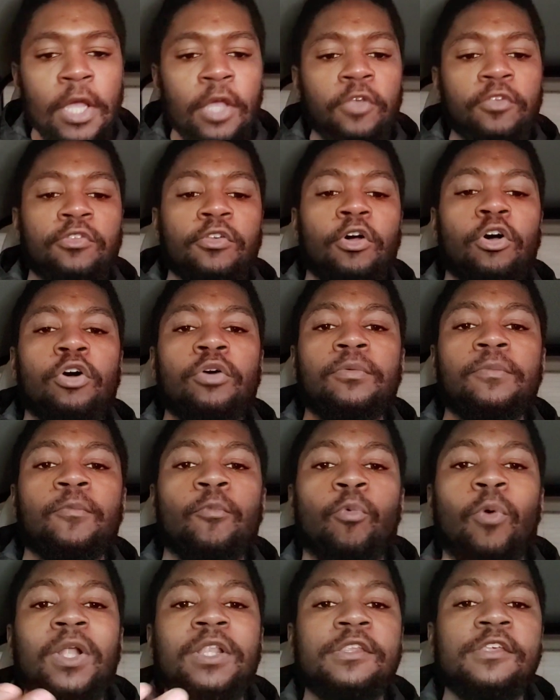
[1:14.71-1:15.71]
So
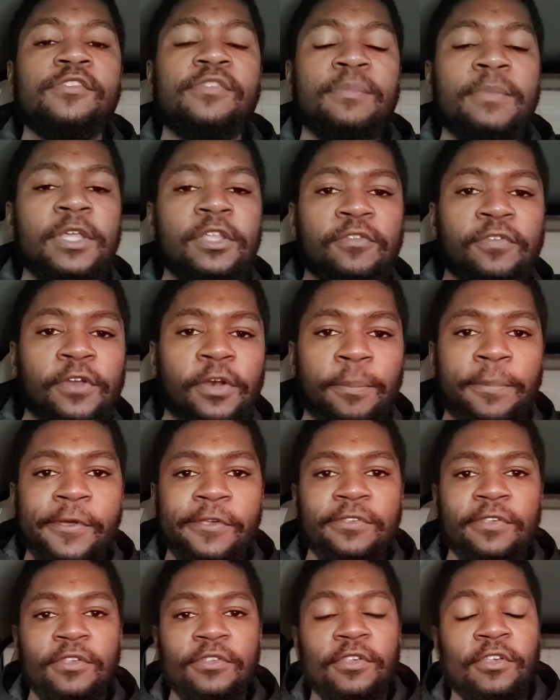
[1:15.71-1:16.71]
what this means for the
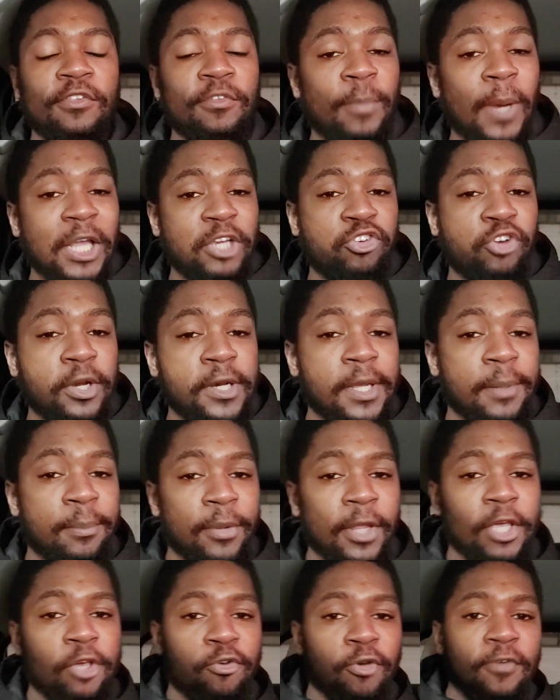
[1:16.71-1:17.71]
Pistons is by trading
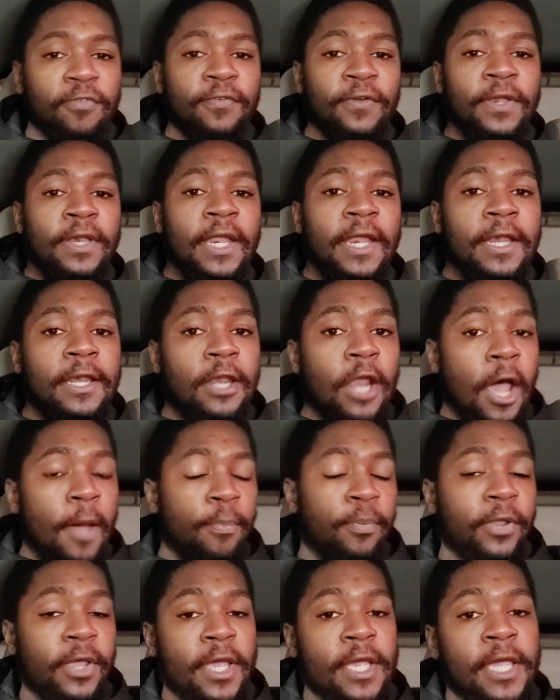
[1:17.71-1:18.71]
Blake Griffin and not
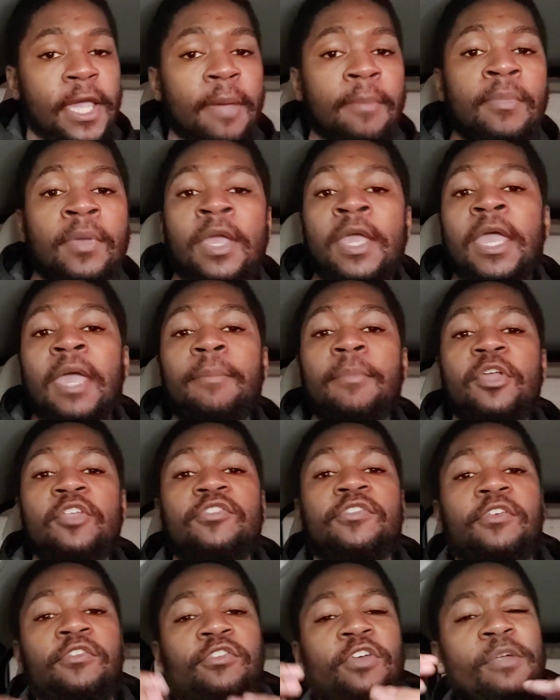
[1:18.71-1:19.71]
playing him, it means
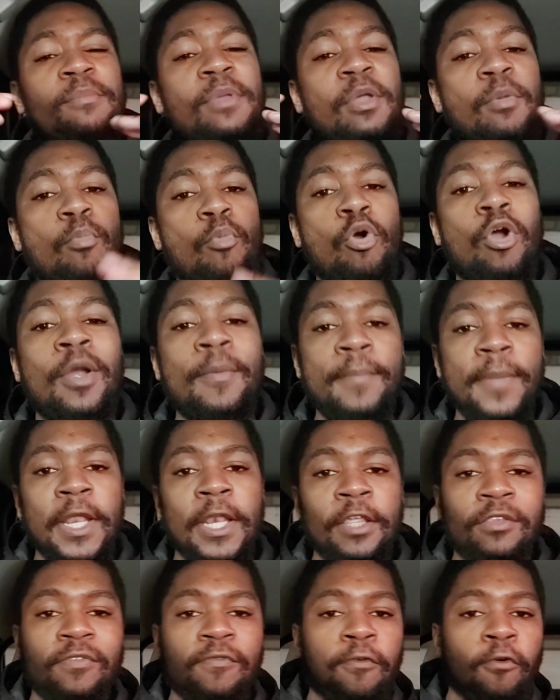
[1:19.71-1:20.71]
there's going to be more
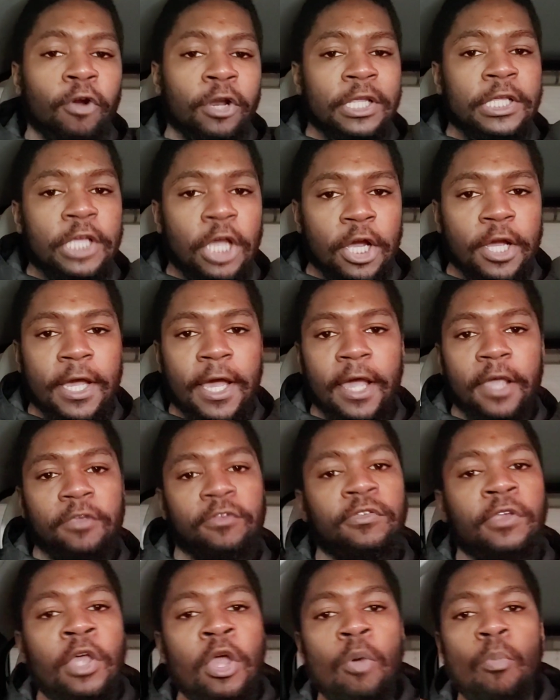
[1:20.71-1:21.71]
minutes for the young
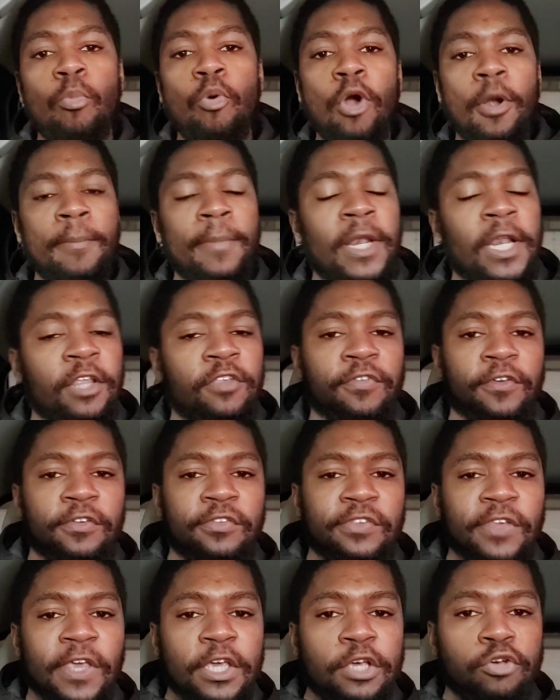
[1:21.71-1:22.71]
guys, more minutes for
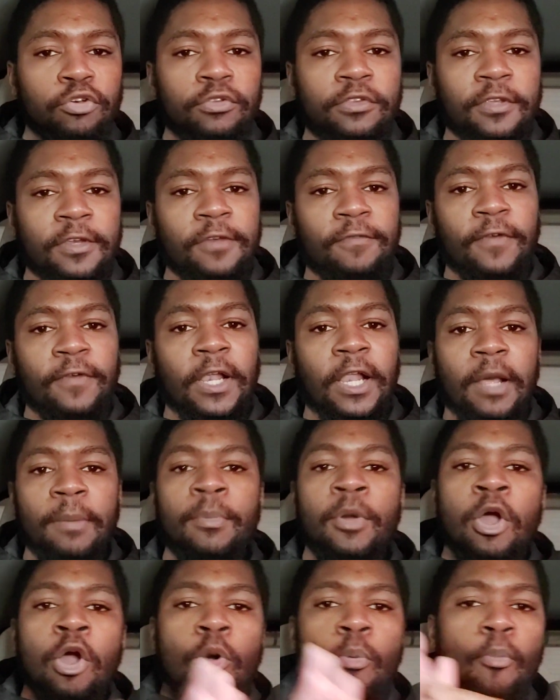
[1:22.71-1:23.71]
Sekou to
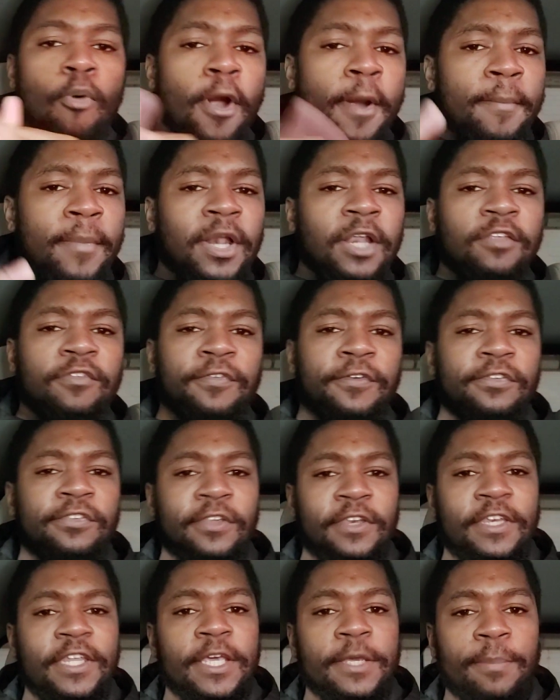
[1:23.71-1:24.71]
develop, more minutes for
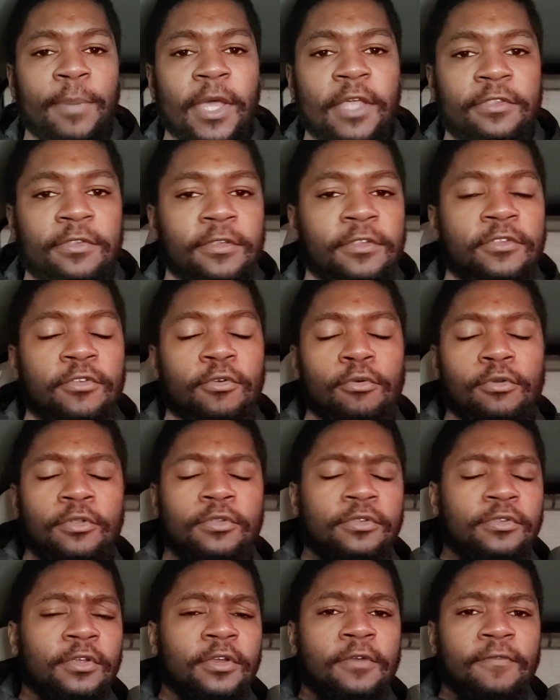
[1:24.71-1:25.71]
Saddiq Bey
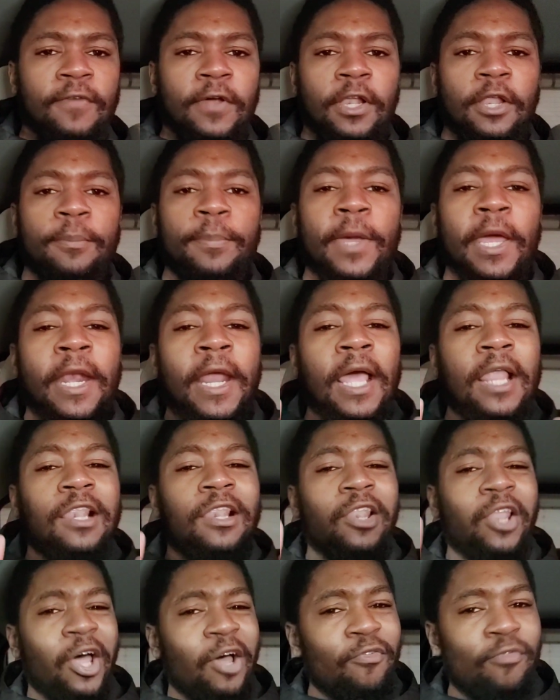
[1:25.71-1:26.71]
to develop. And I
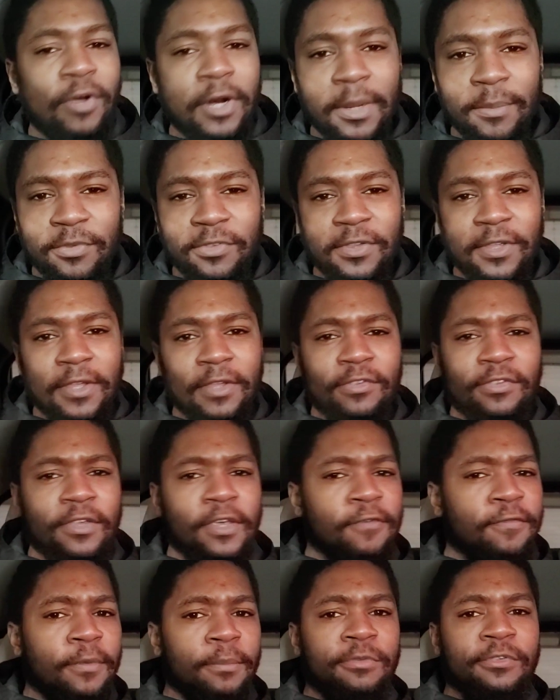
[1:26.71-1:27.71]
love what I'm
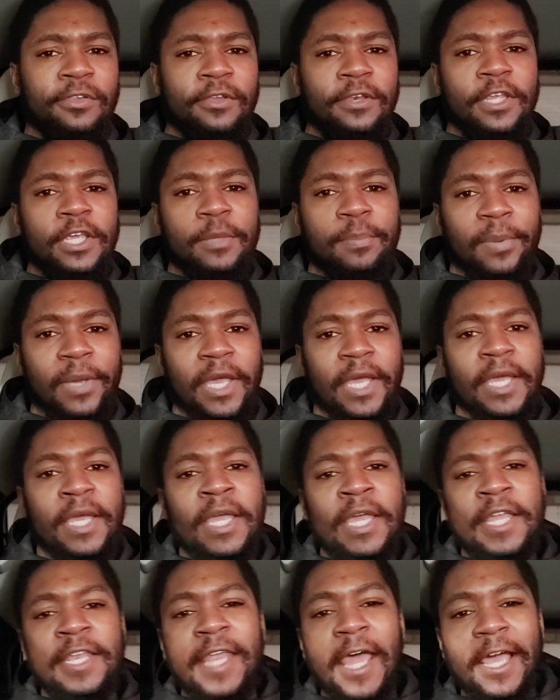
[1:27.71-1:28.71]
seeing from Saddiq Bey.
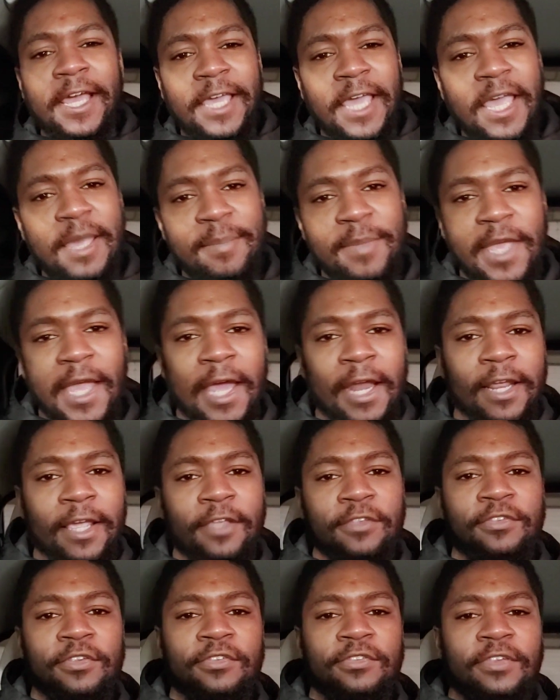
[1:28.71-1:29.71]
That game he had
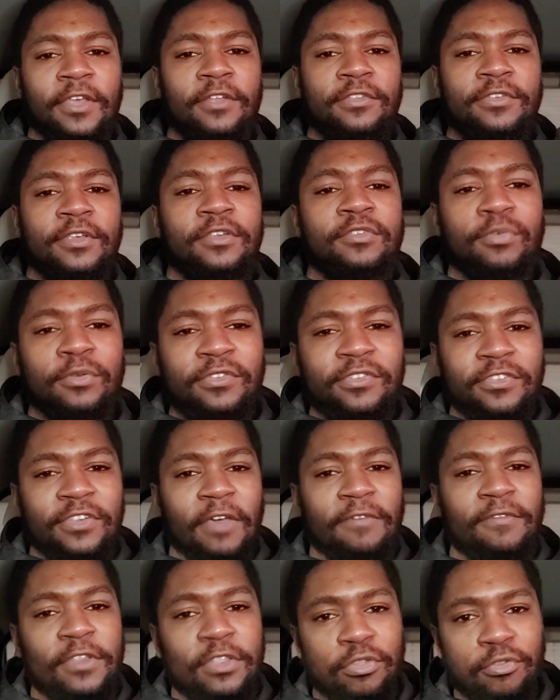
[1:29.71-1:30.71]
against the Celtics with
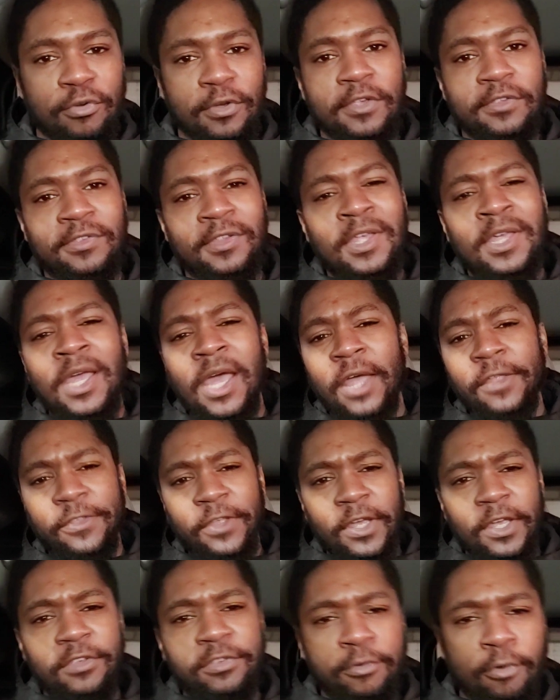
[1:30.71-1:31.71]
7 threes, I
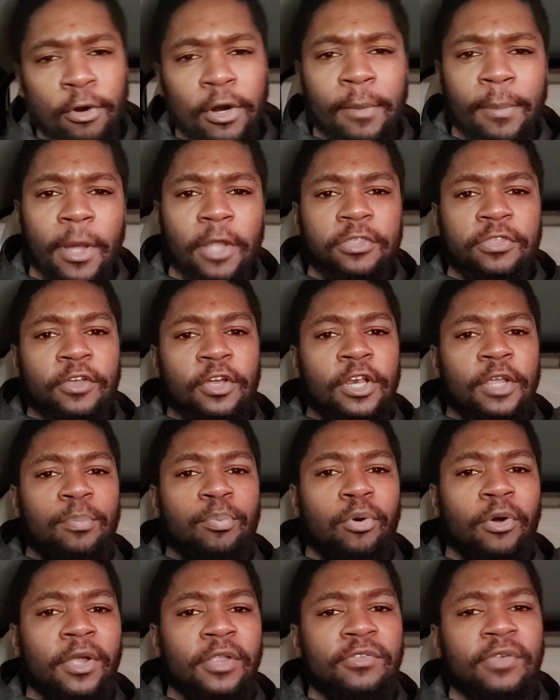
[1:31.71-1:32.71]
think he scored about 30
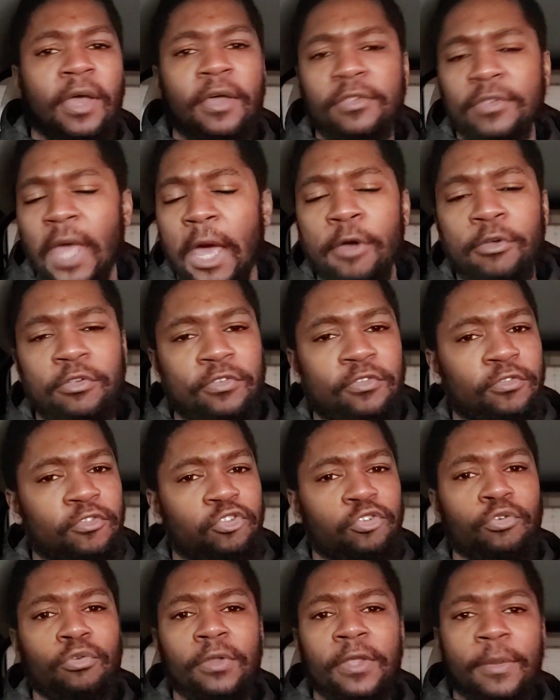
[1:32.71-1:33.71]
points. I was
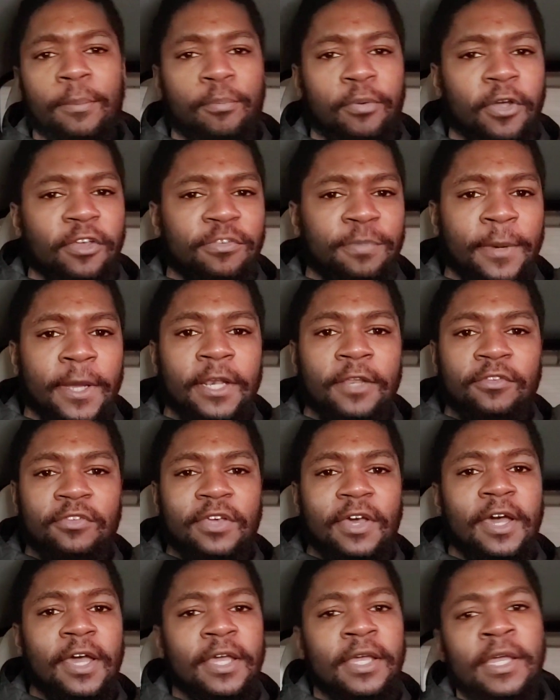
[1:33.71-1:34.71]
truly impressed by this
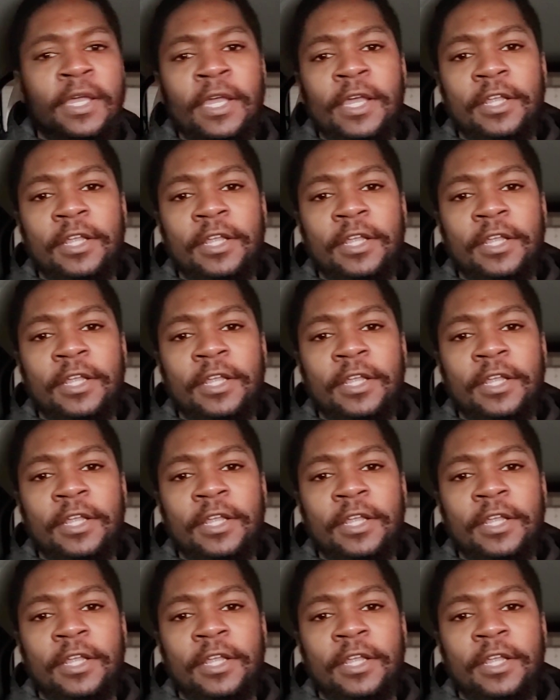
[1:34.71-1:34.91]
guy.